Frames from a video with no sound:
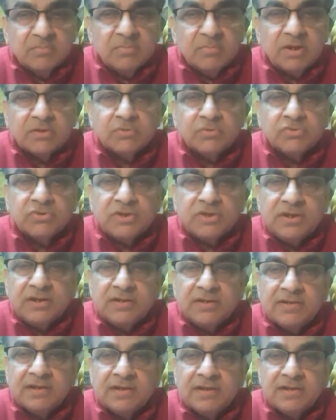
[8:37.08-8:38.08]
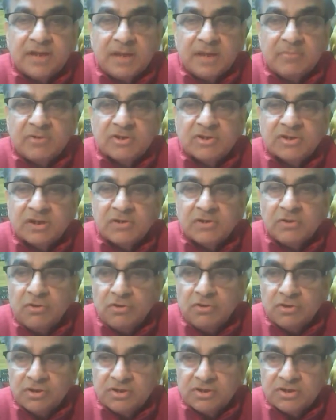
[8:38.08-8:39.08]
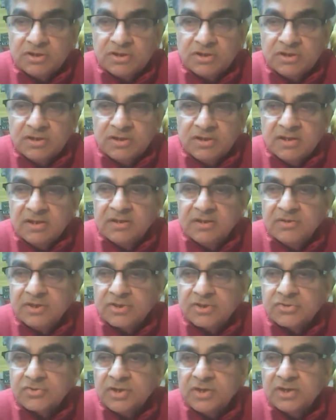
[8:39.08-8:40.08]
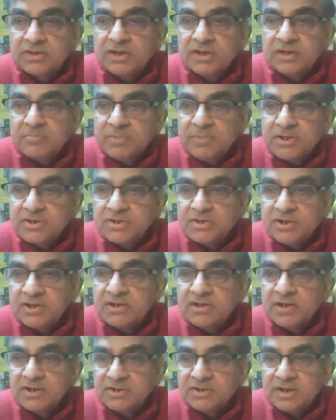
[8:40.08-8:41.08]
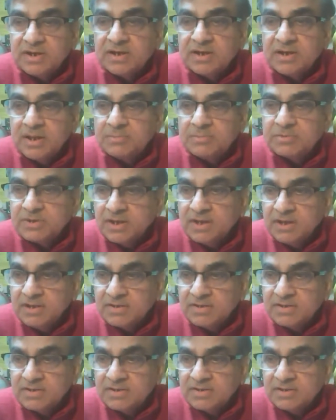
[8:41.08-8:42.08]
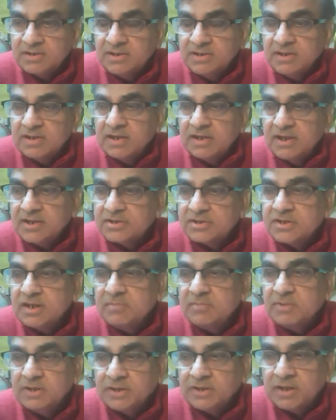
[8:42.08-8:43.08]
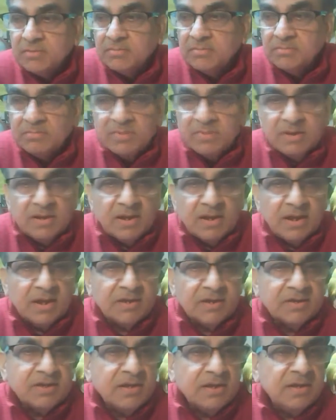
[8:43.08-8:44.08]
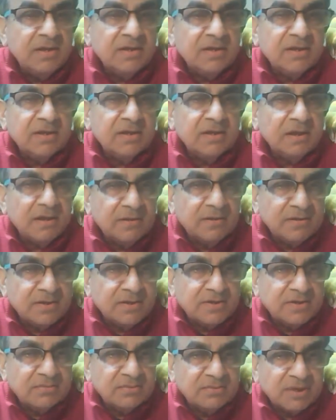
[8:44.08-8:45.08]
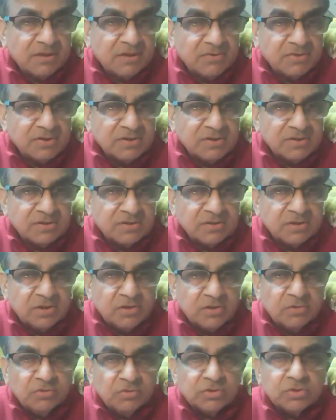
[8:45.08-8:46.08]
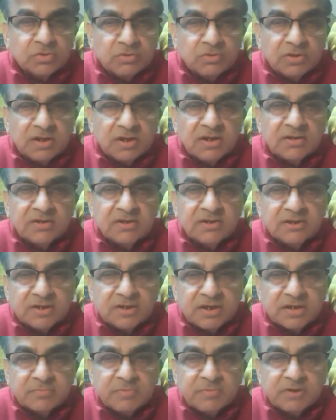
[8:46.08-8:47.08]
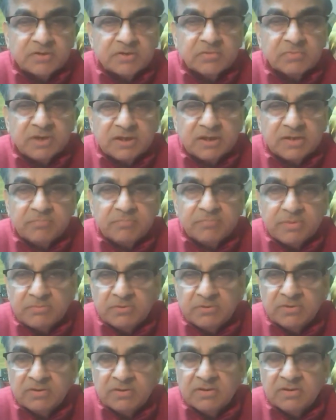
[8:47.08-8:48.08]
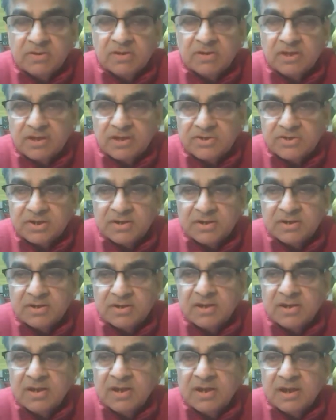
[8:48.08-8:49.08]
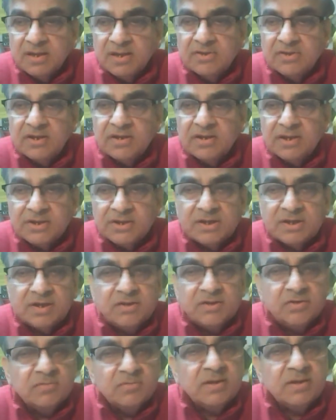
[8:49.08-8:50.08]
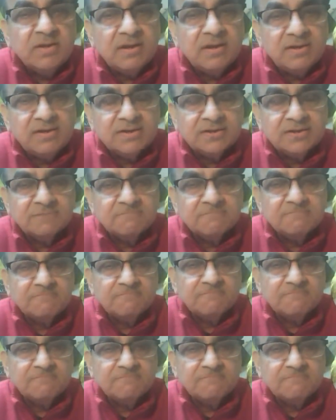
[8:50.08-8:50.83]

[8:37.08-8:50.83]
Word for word: but to steal their diamonds and golds, destroying their pristine natural lifestyles, enslaving them, and killing in hundreds of thousands with total disrespect to native people, culture, and their natural human rights.